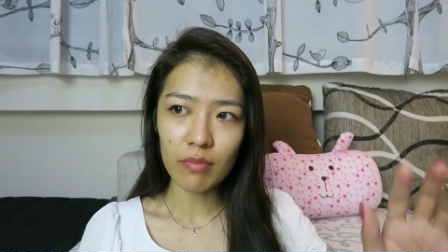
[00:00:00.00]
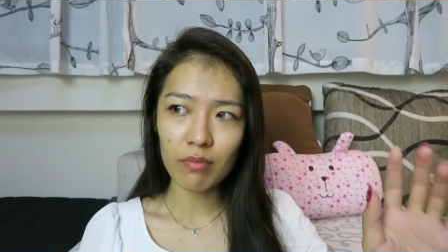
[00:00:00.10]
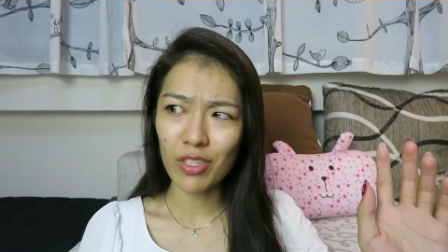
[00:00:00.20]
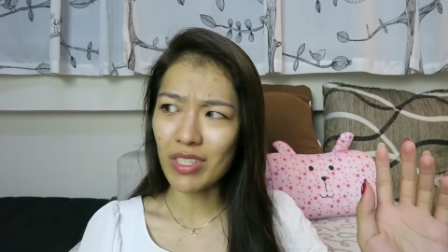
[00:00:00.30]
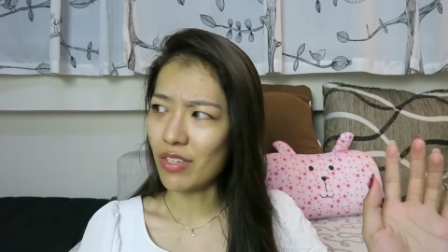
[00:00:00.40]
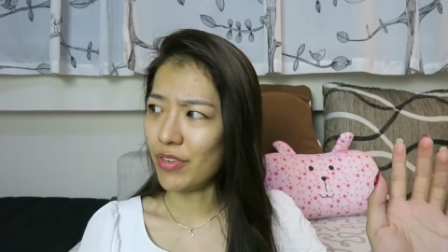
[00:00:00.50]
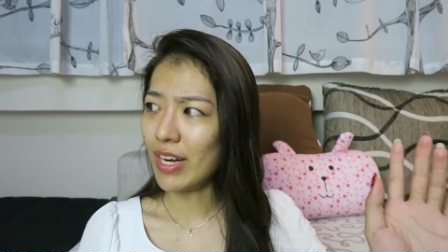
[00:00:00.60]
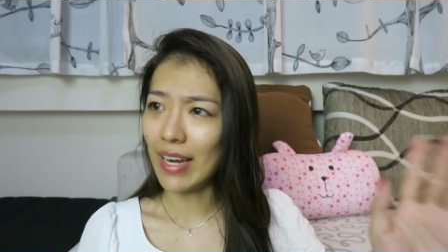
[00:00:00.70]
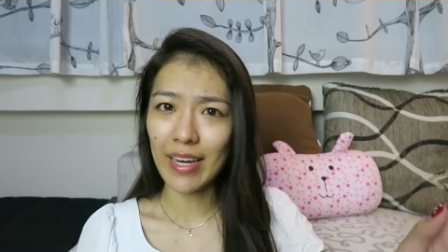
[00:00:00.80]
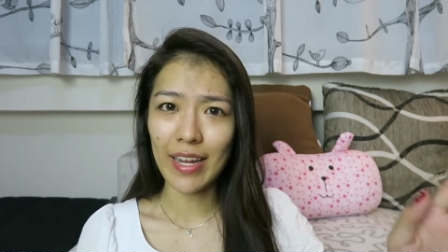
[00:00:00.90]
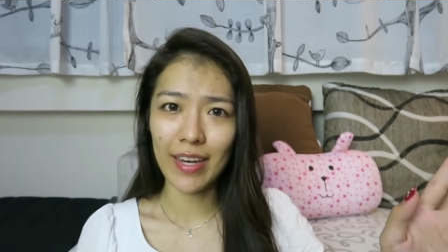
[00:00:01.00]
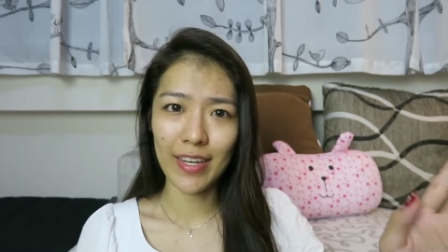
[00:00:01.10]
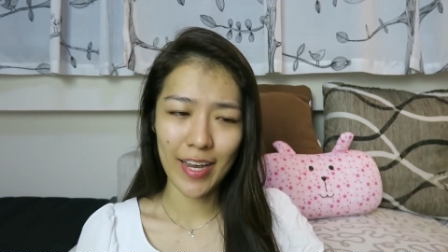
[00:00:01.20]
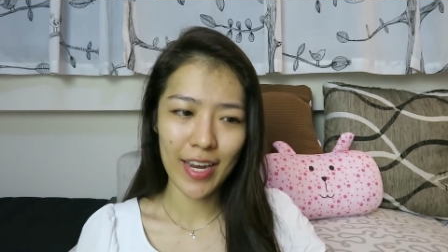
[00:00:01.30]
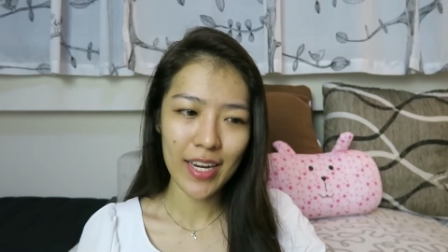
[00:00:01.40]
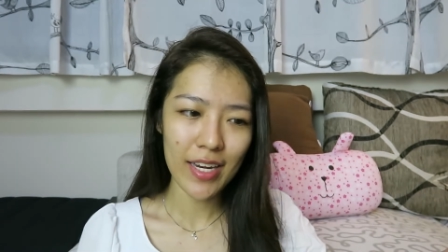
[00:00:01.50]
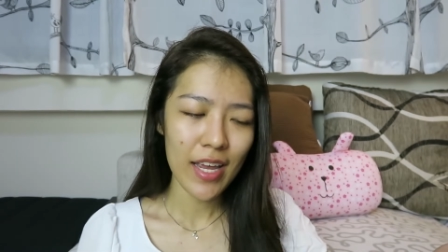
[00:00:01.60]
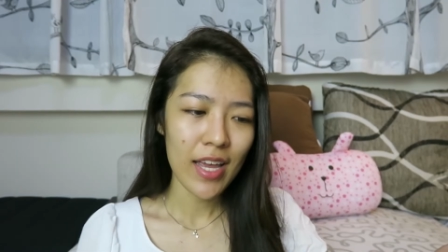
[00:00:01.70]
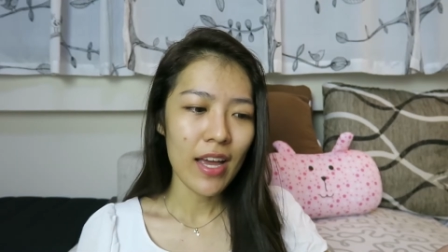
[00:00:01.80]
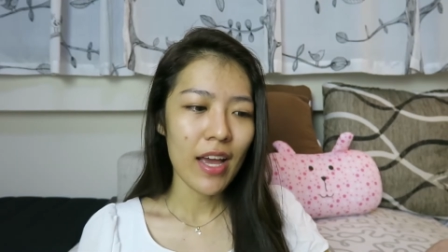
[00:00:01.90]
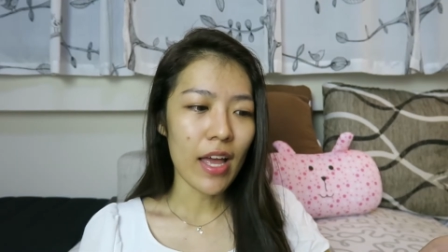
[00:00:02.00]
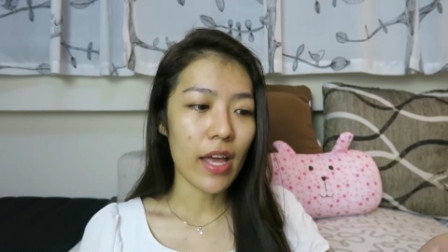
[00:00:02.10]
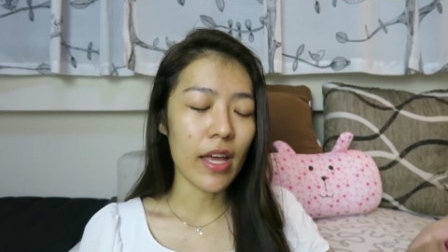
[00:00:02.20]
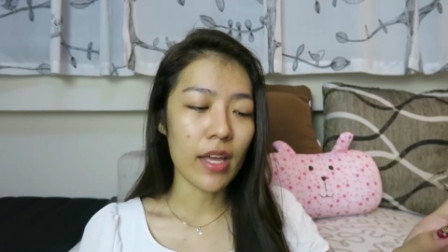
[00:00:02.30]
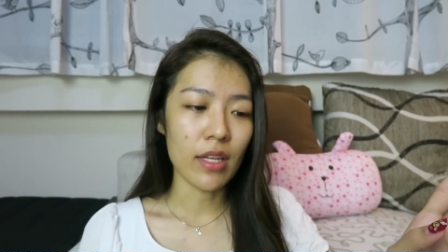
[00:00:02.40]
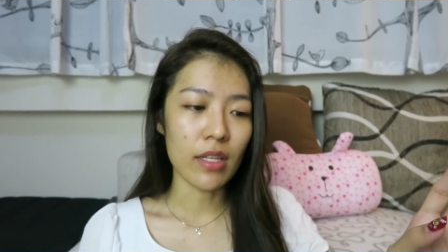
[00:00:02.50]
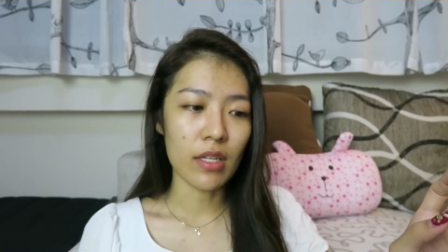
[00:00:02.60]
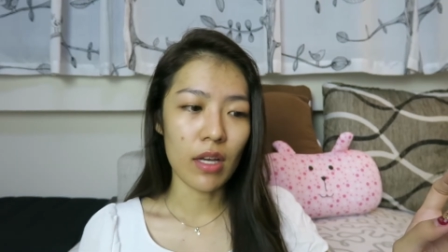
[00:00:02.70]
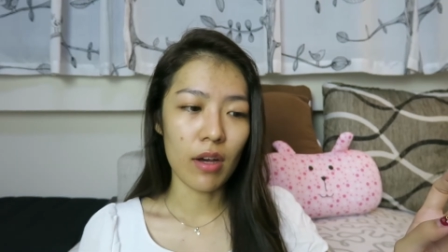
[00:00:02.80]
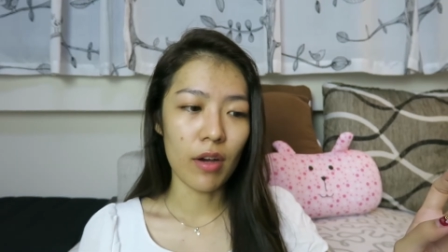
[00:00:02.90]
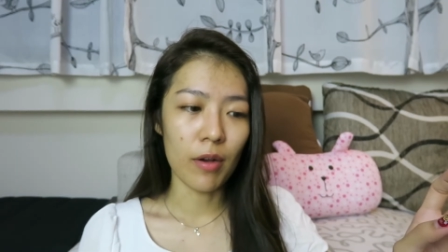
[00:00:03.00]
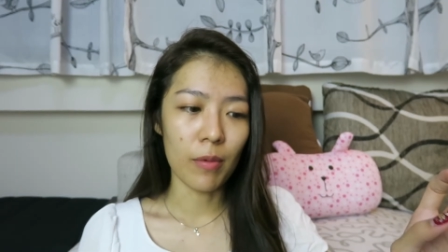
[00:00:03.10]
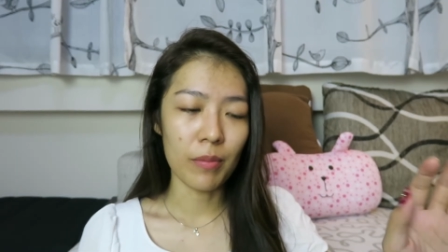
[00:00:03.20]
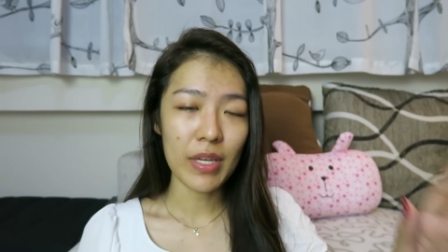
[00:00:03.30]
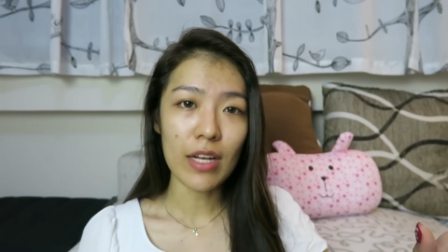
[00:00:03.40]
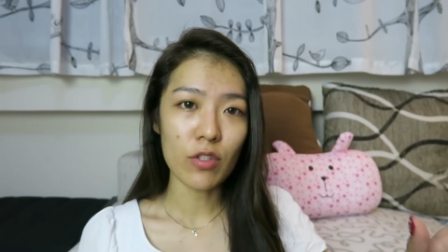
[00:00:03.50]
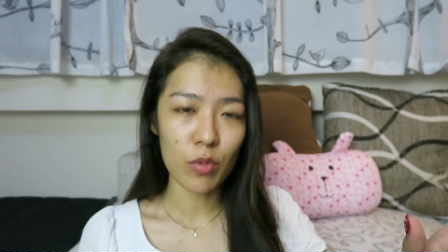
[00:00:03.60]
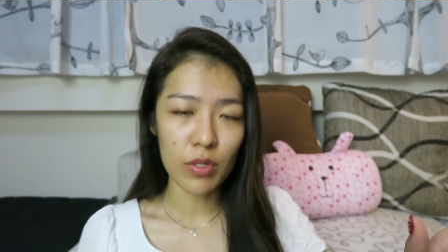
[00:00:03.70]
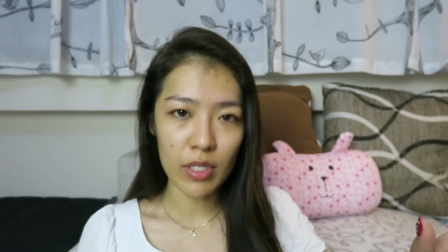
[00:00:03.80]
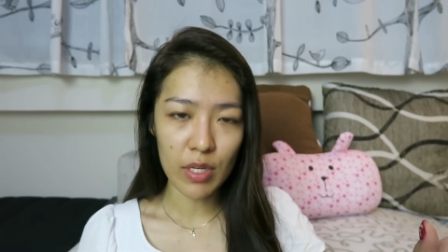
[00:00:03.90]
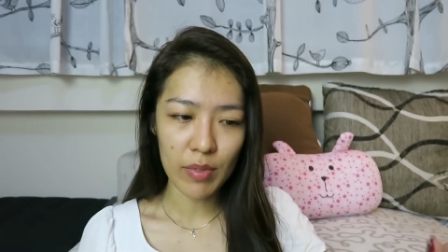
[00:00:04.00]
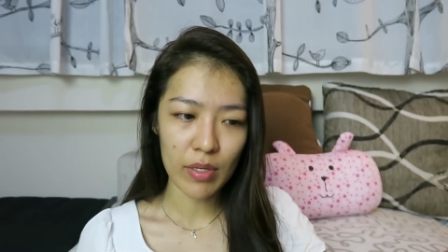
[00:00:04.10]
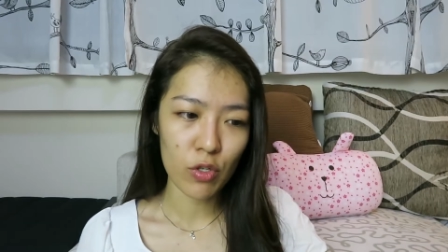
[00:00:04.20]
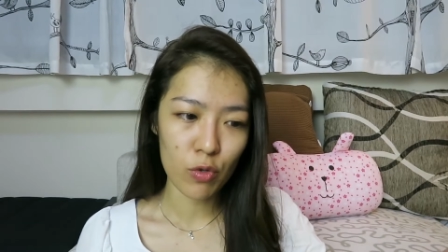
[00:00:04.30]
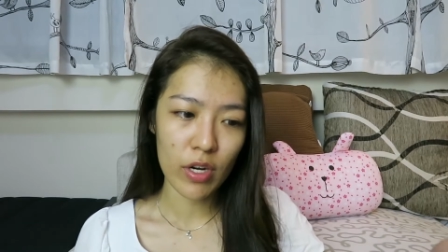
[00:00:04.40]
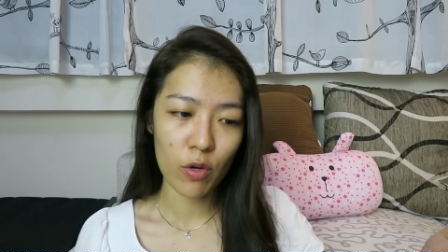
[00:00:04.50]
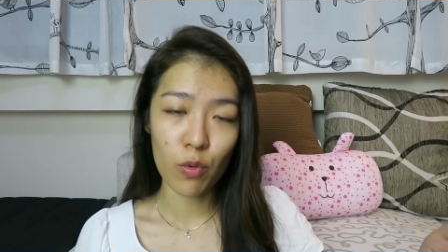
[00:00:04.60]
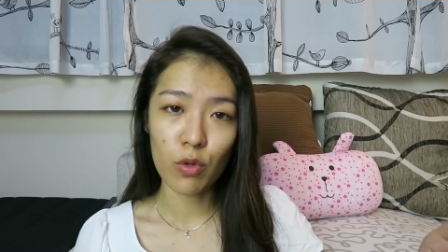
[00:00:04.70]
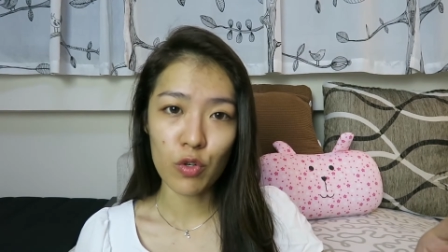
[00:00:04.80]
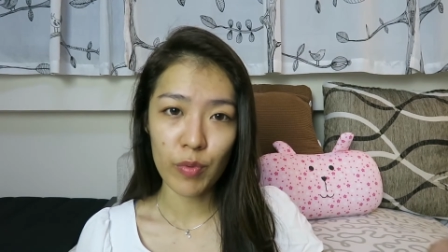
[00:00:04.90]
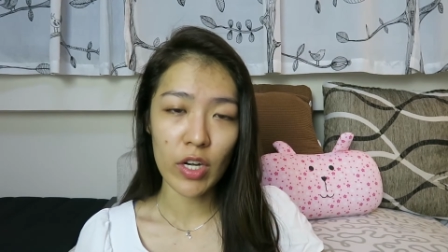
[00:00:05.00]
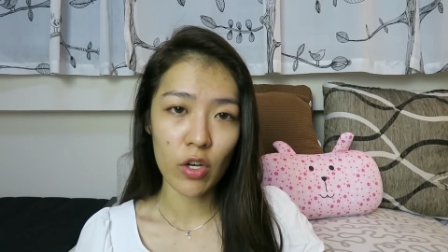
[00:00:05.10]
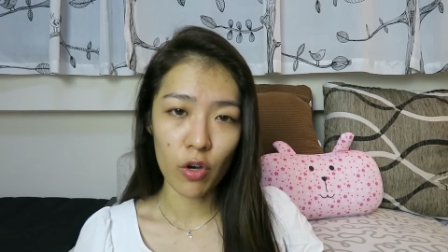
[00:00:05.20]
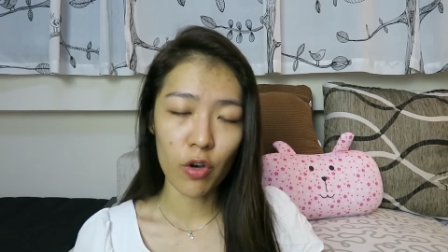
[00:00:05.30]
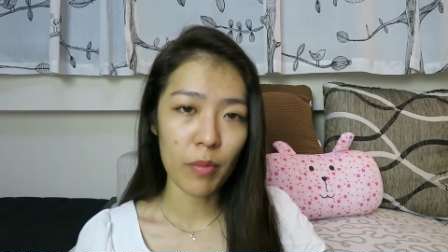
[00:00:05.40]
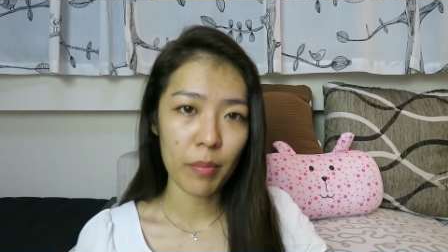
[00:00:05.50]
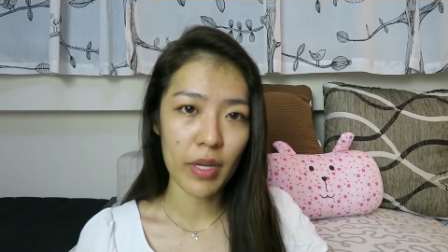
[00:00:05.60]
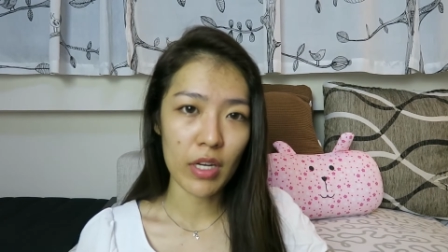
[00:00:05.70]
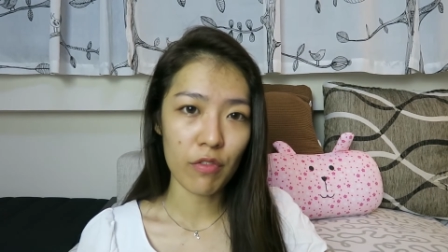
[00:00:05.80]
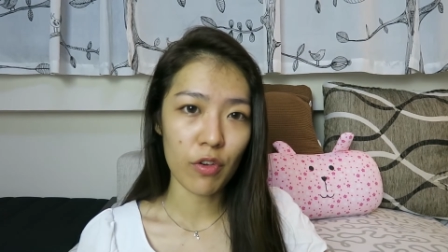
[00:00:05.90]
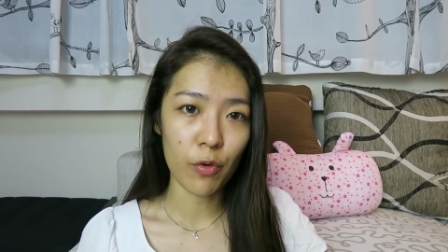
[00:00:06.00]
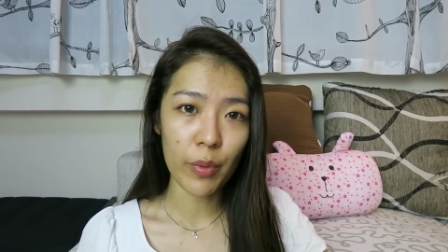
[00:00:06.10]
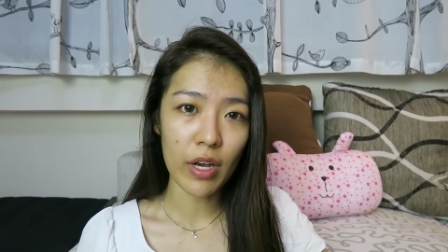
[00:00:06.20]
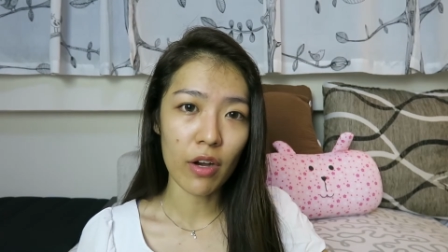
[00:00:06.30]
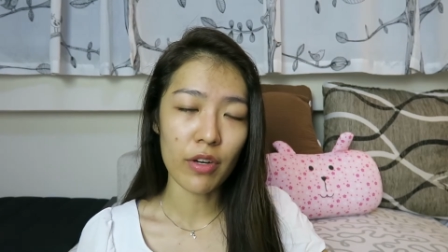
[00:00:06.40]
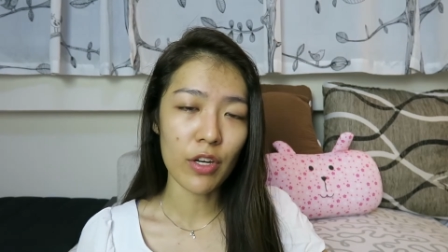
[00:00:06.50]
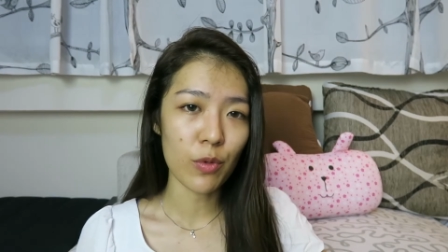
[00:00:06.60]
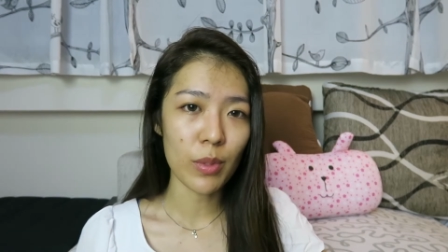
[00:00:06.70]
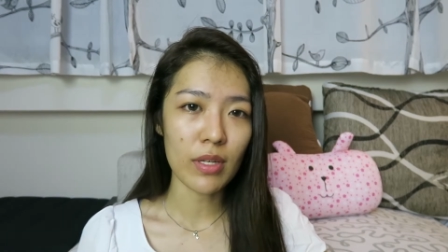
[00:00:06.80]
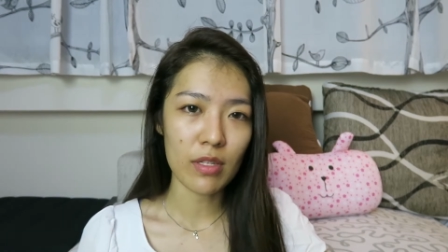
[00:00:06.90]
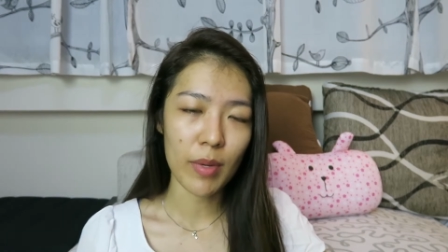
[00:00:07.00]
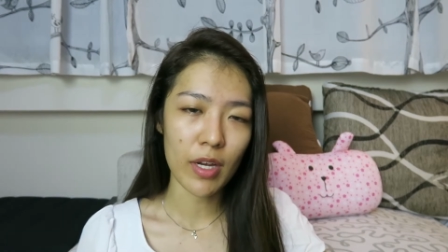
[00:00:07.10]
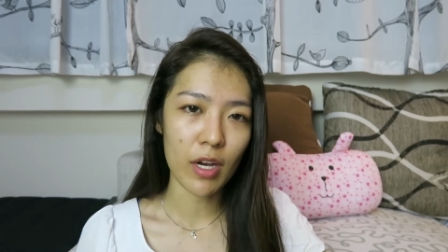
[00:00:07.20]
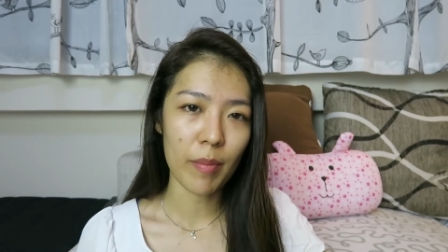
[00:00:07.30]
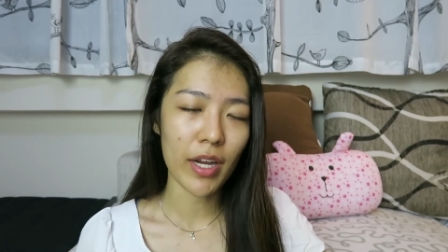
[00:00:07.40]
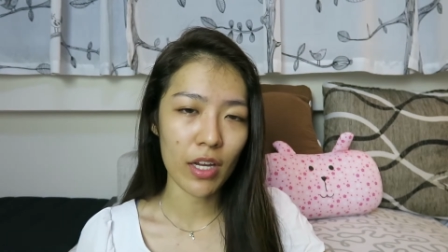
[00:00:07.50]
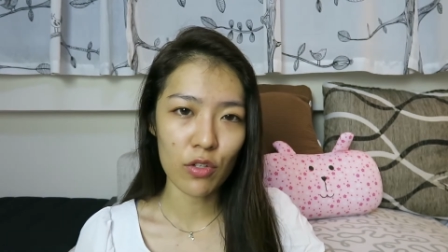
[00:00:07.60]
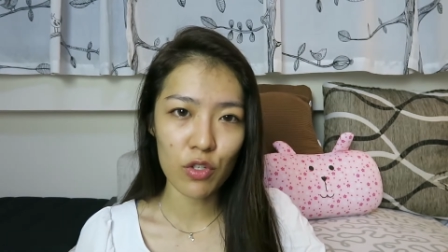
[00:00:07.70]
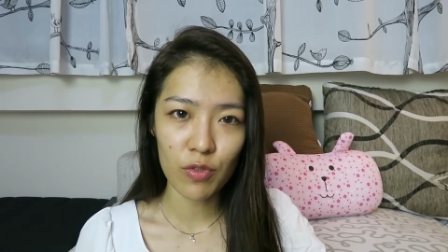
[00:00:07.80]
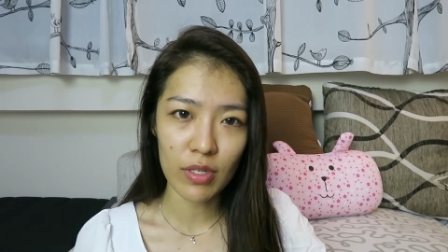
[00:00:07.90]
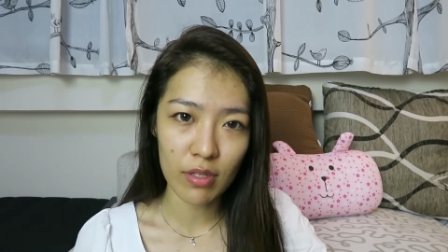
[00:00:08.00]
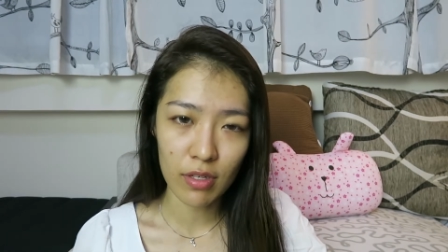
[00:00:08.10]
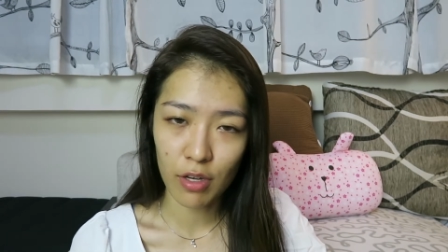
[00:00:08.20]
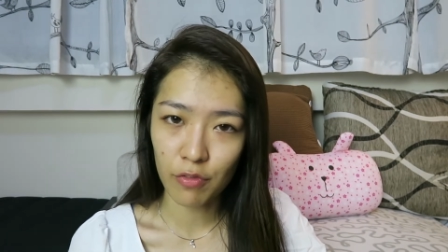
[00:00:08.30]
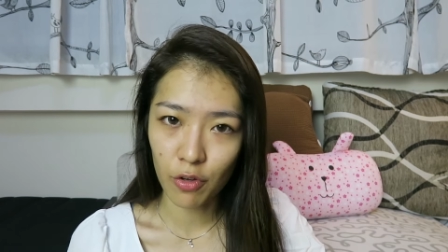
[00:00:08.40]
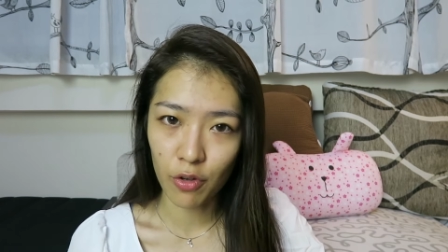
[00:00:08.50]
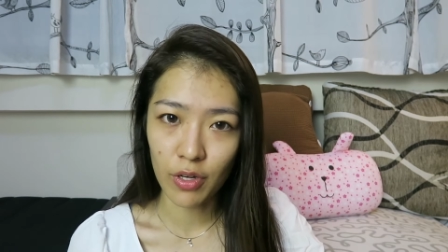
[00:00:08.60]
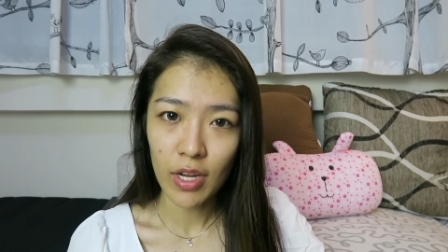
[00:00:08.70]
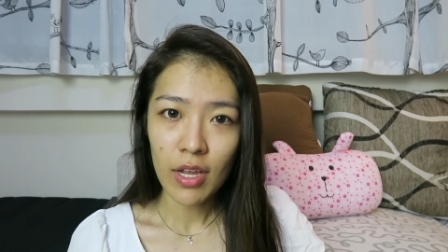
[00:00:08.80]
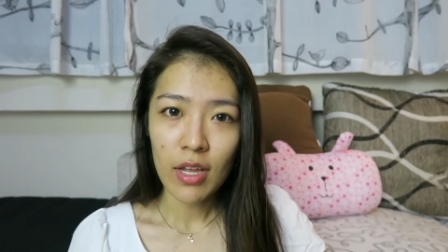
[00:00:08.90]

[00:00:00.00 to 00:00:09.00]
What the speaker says: because it's really late at night. And yeah, so I'm gonna skip that too and go straight on. But if you're going out and doing this makeup, I cannot stress enough on